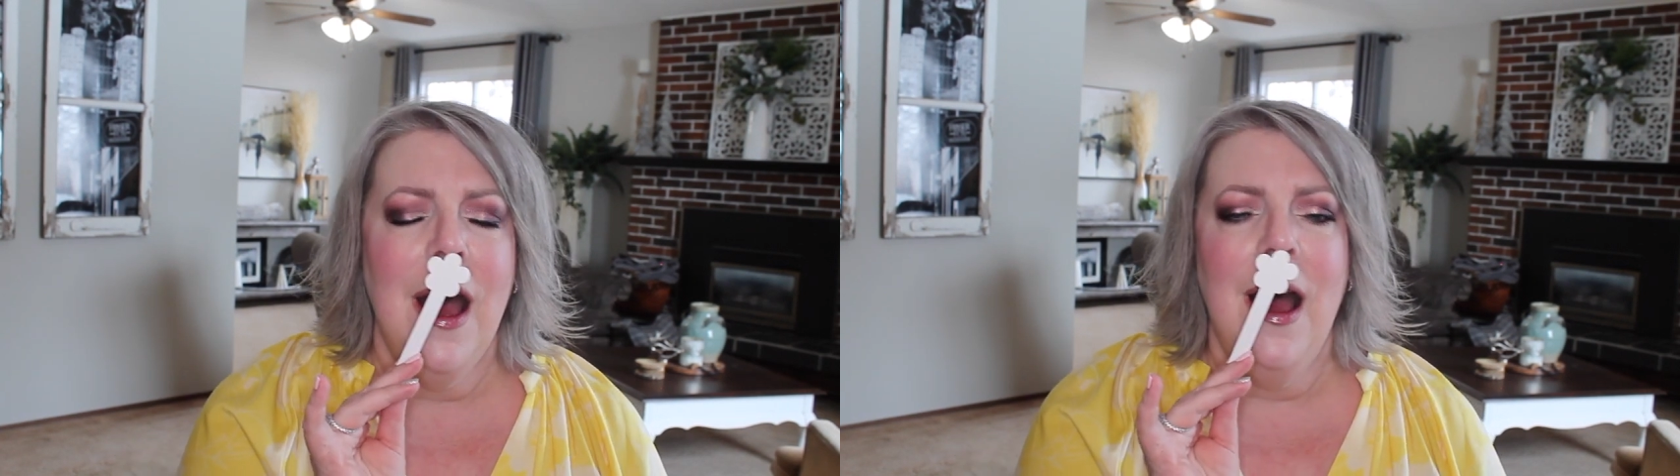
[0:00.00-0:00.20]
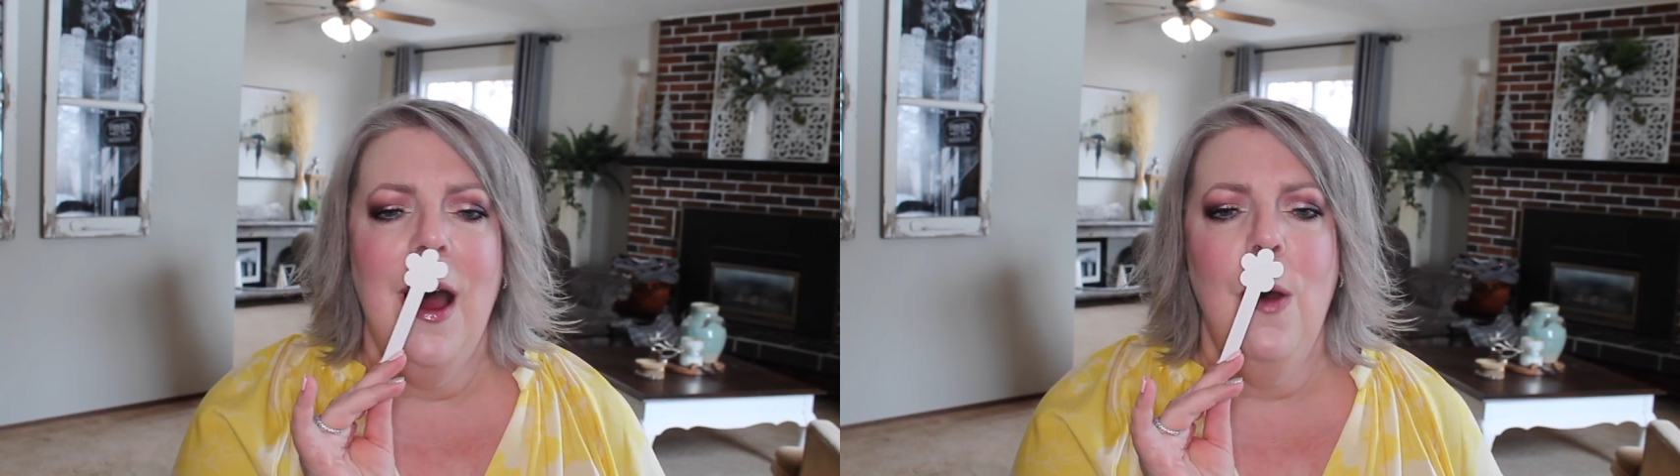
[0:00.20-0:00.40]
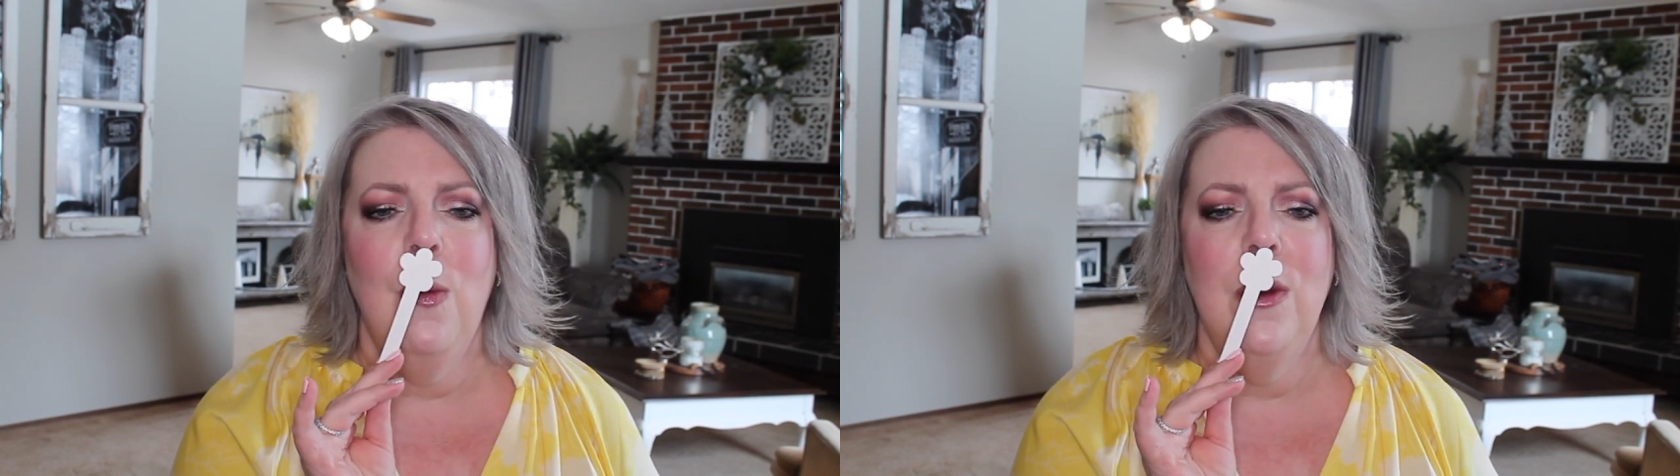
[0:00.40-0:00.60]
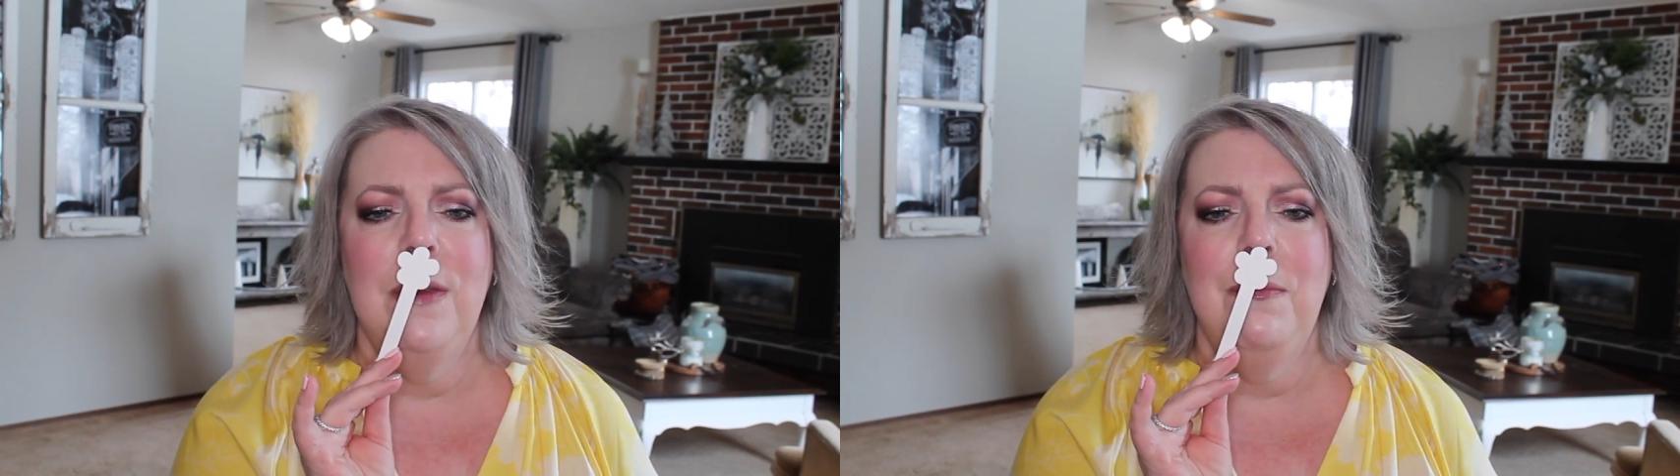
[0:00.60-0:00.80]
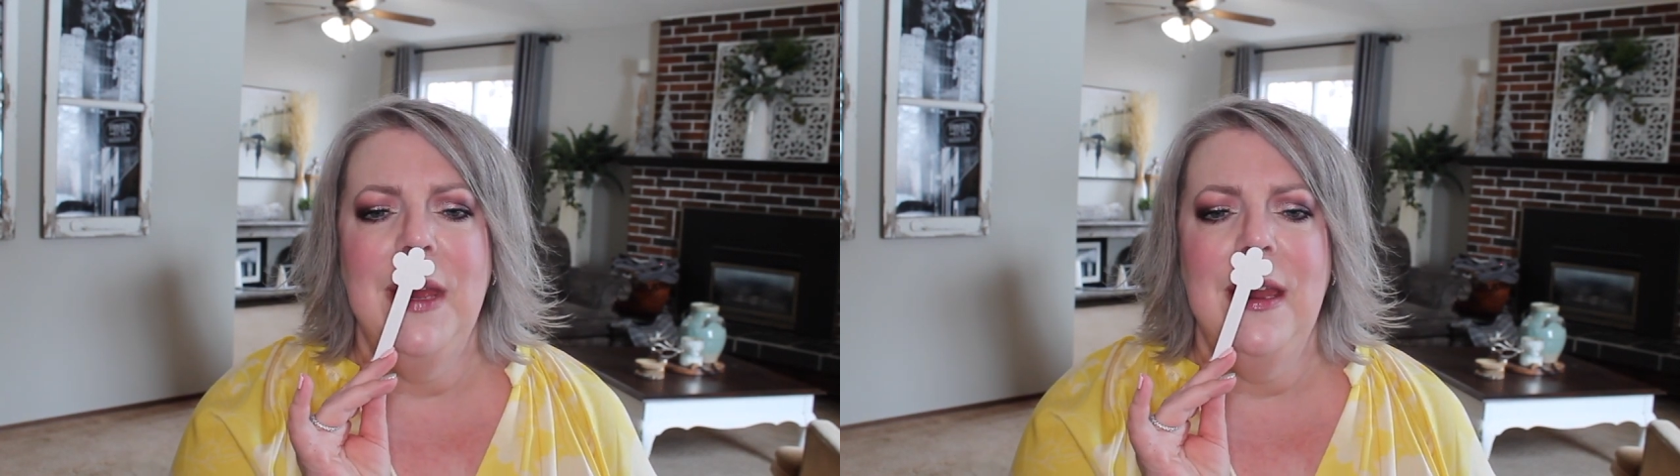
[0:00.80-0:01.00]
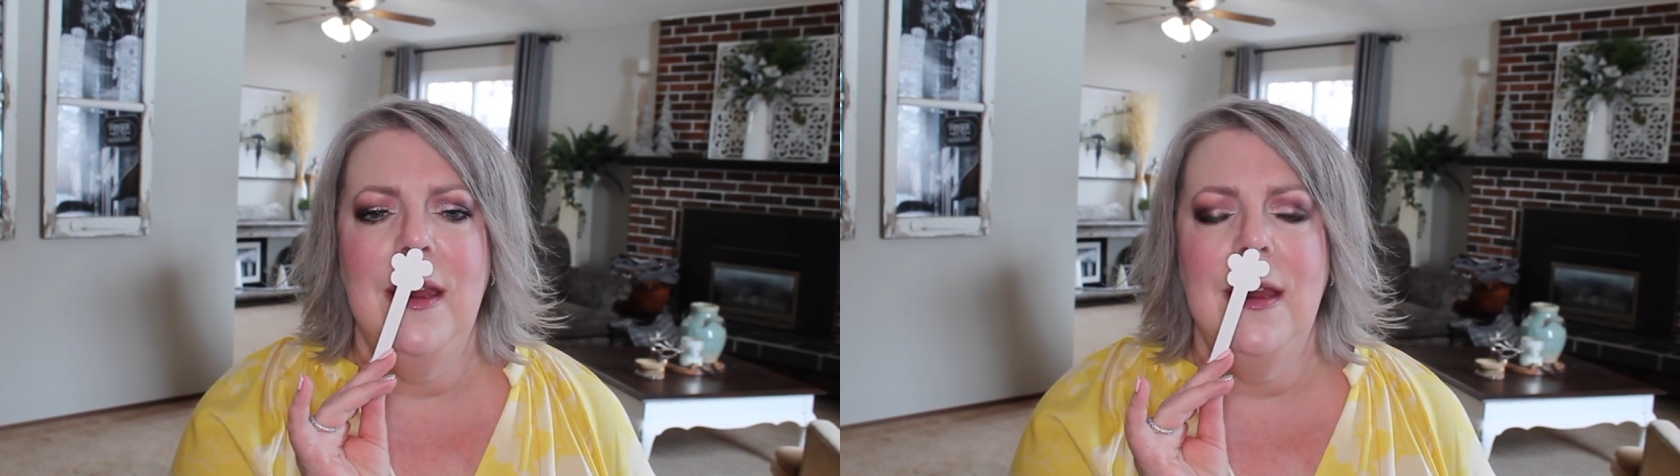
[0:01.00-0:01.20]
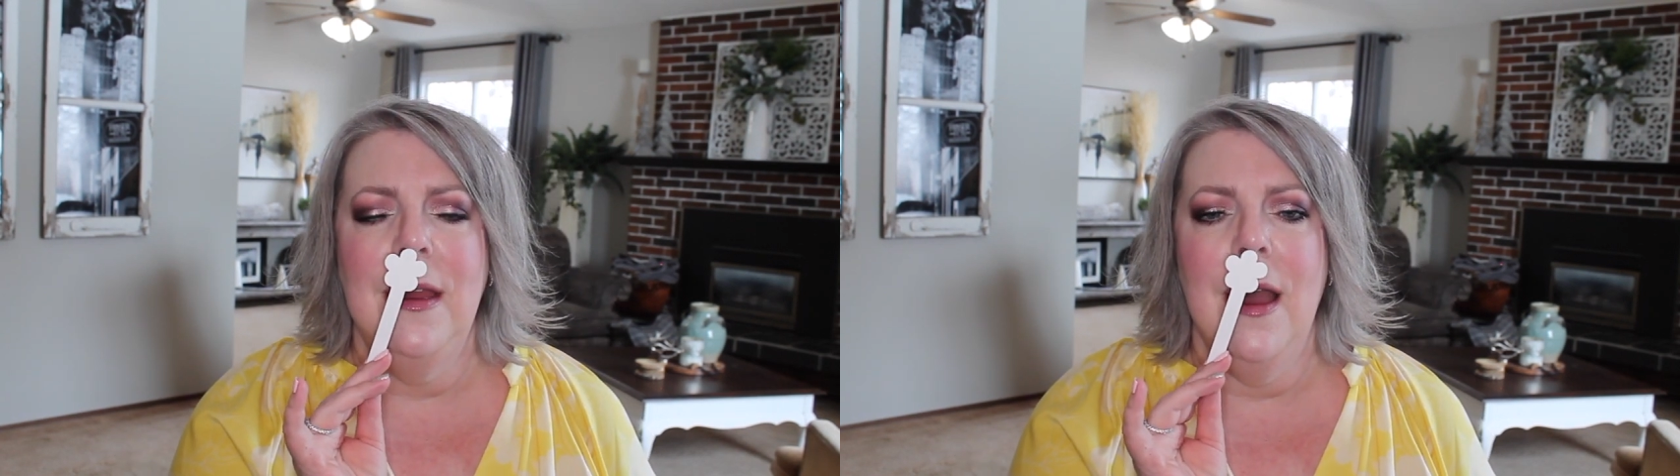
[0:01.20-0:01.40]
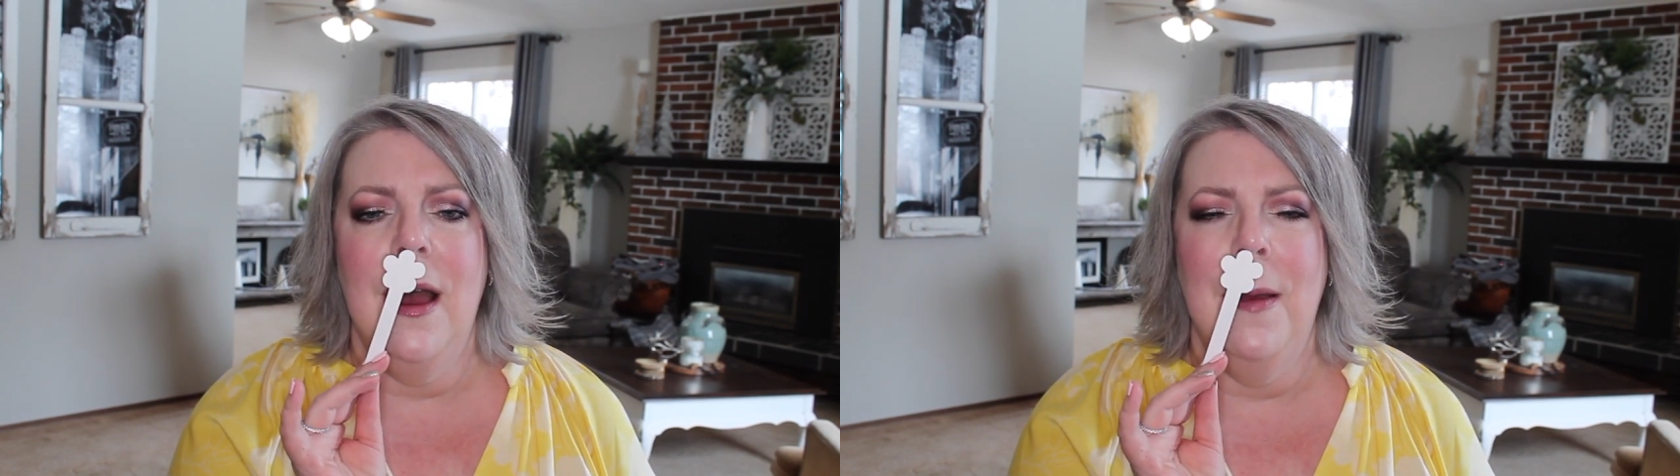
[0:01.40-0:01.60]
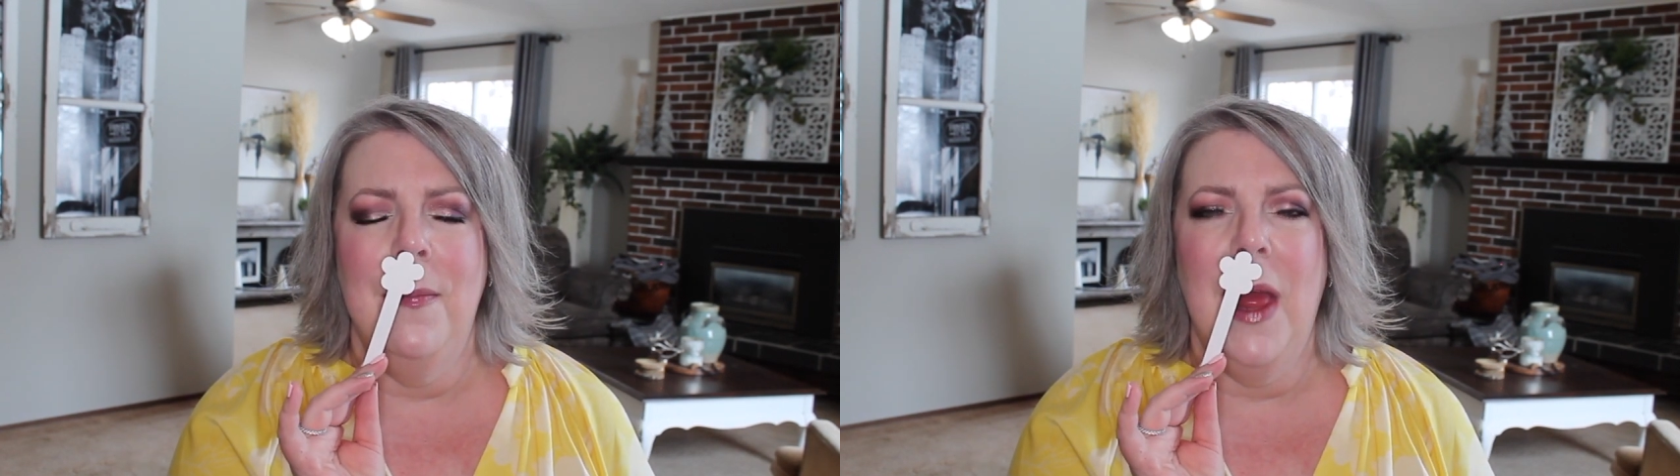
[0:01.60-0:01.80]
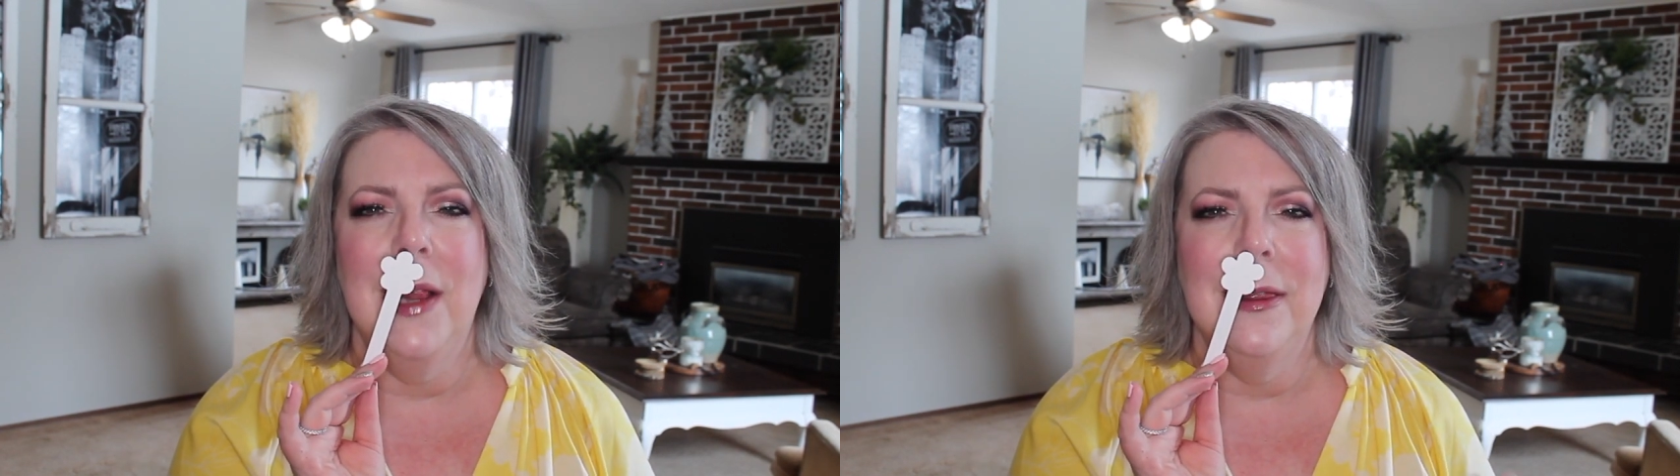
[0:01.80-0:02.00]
uh, would be um, a